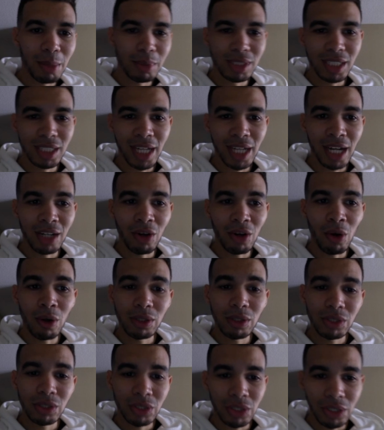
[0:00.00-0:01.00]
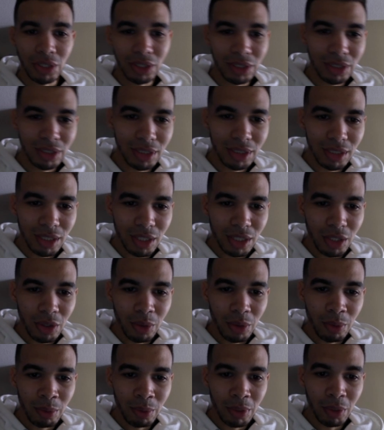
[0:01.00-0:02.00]
to kind of alter,
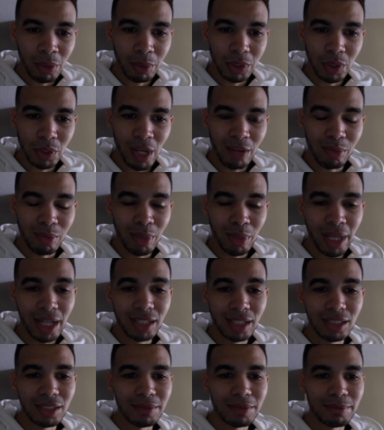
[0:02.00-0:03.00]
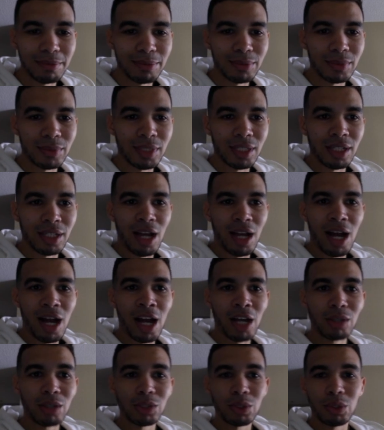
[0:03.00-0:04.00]
what you have planned.
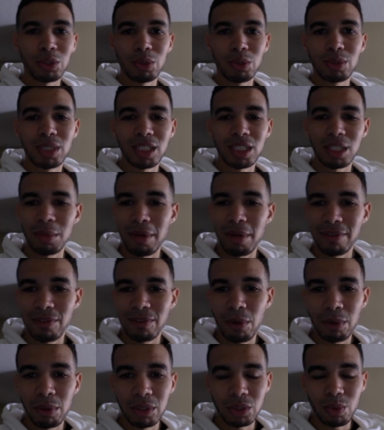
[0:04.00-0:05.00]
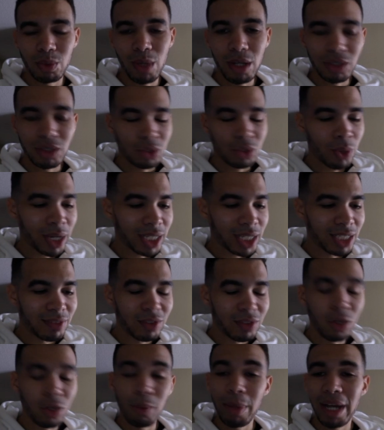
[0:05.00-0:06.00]
I also use this on my phone as well, so I can
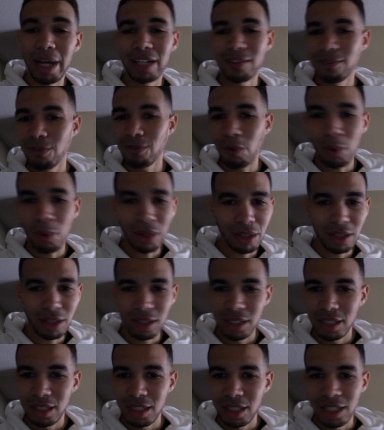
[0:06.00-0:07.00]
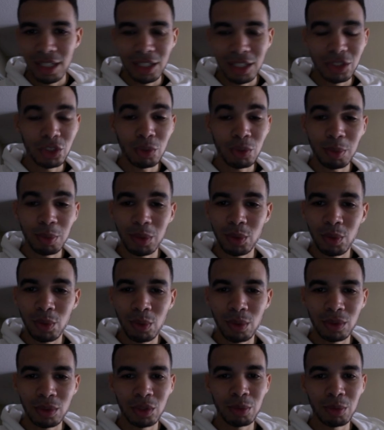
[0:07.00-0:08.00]
even go back and forth. It's super
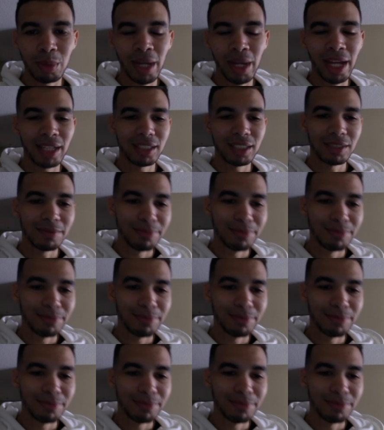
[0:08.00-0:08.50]
cool, super handy.